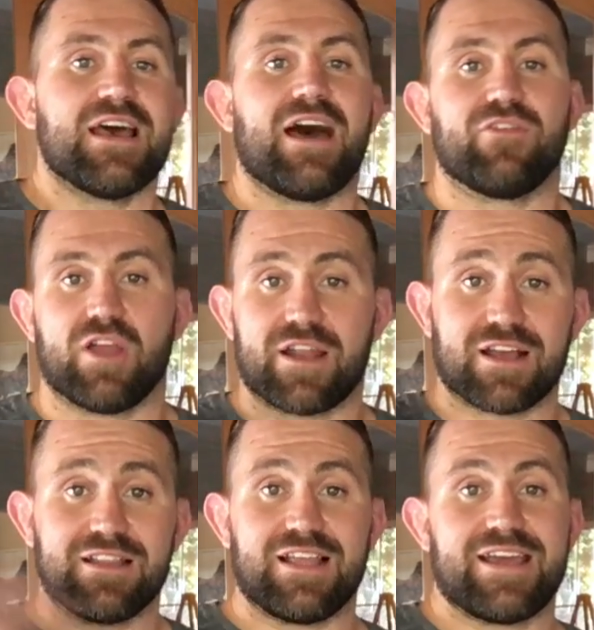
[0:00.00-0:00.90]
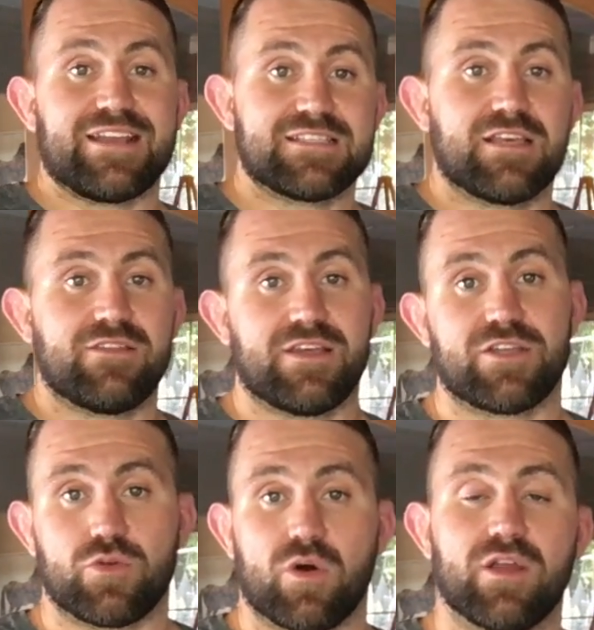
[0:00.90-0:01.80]
I have a lot of clients that
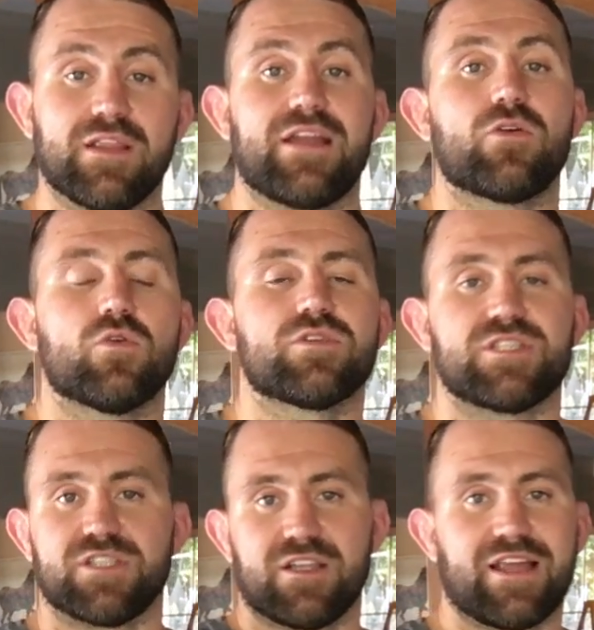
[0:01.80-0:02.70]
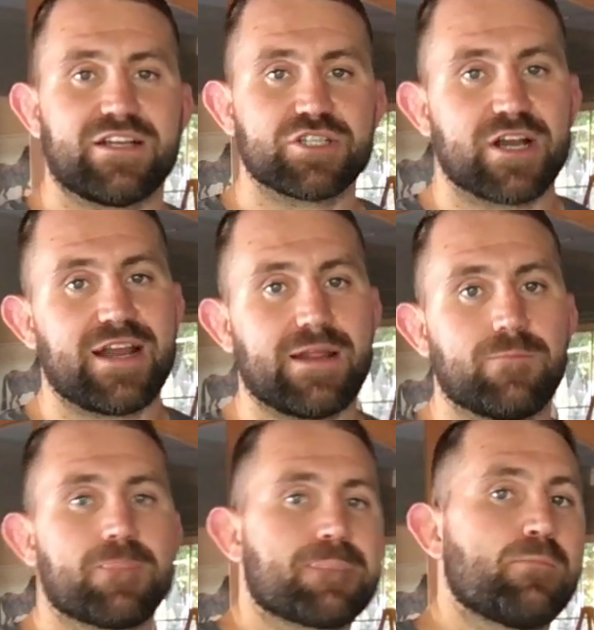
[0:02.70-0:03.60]
do online courses, online
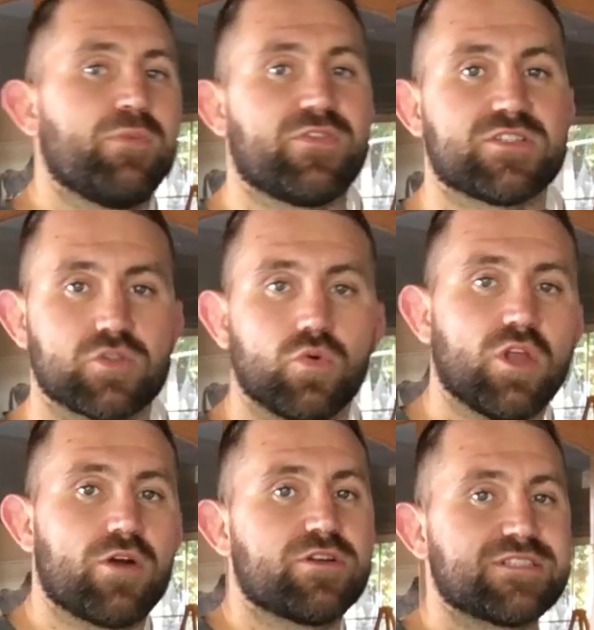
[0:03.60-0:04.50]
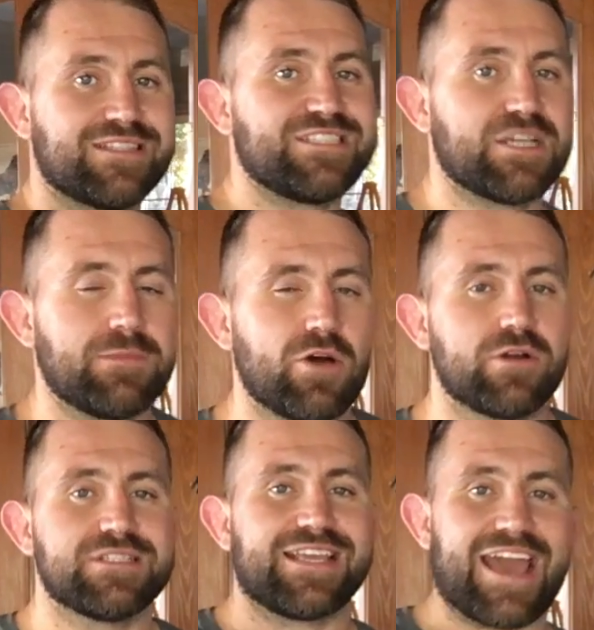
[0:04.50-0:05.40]
training, but the school owners and the gym
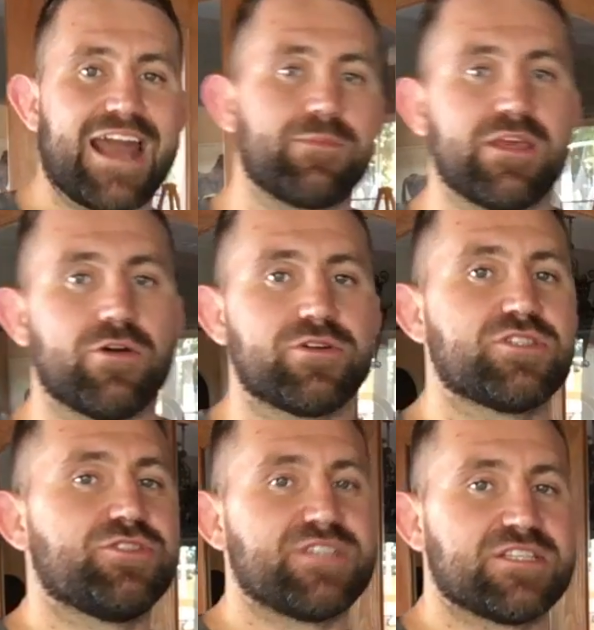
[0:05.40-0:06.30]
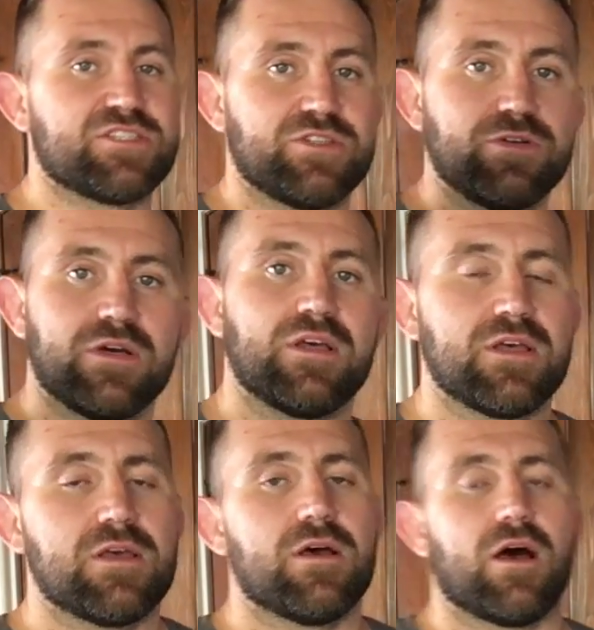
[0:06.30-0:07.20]
owners, academy owners, jiu-jitsu,
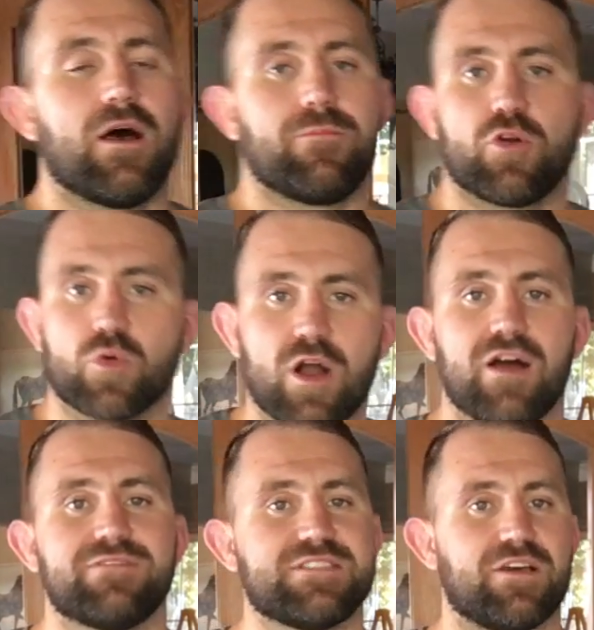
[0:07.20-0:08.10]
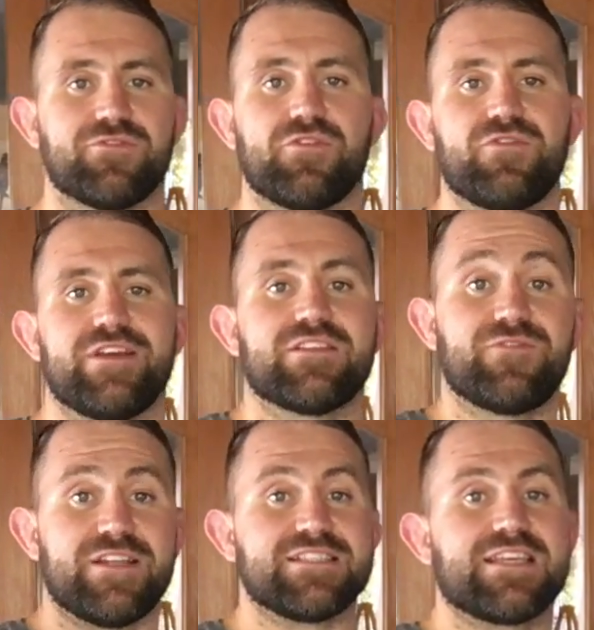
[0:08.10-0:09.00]
Krav, self-defense, fitness,